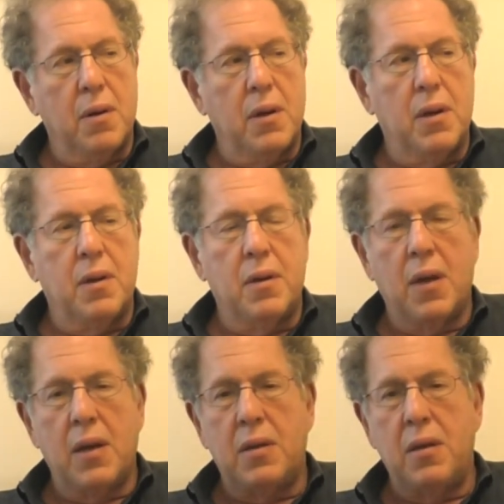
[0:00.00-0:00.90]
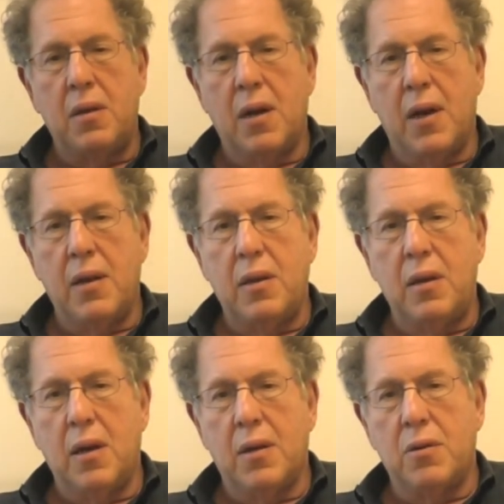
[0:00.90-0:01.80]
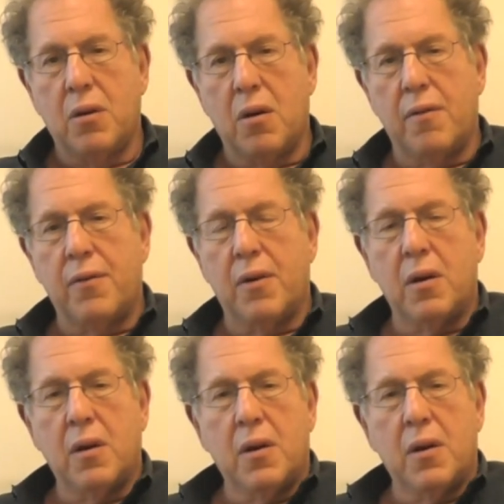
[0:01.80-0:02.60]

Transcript: In 1990, I took over